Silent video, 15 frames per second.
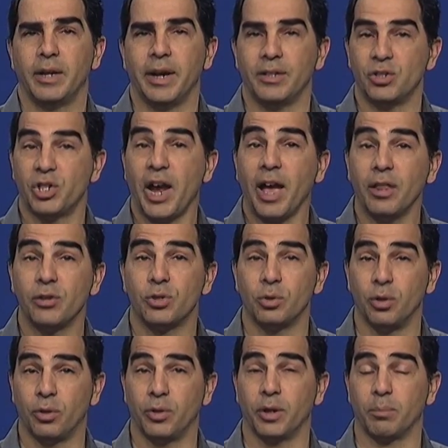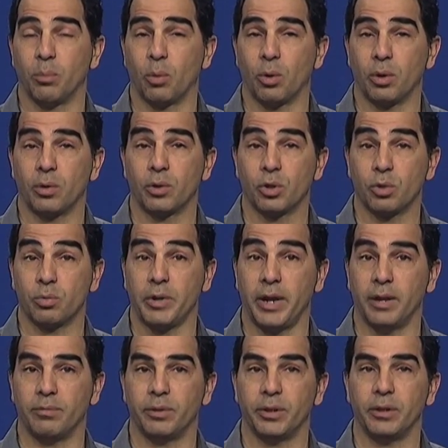and challenged you to think more
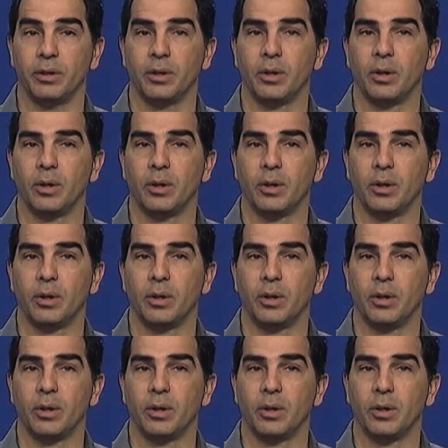creatively,